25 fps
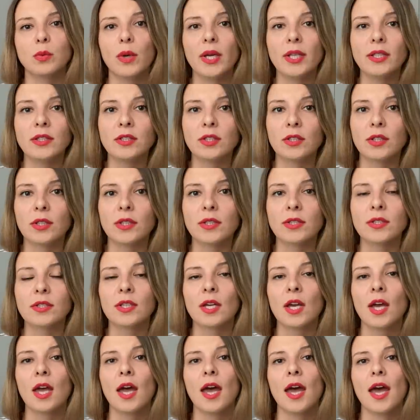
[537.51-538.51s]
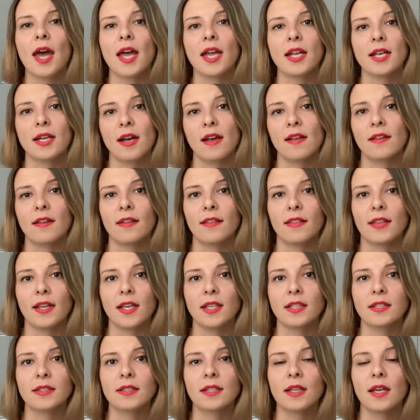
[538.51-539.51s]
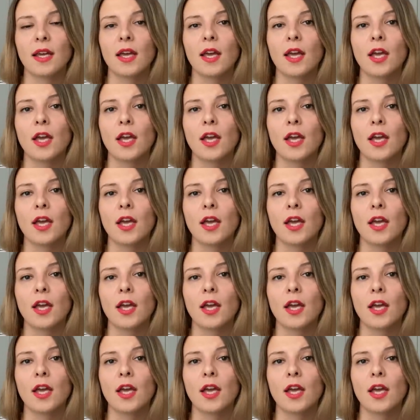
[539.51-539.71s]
winters and other things.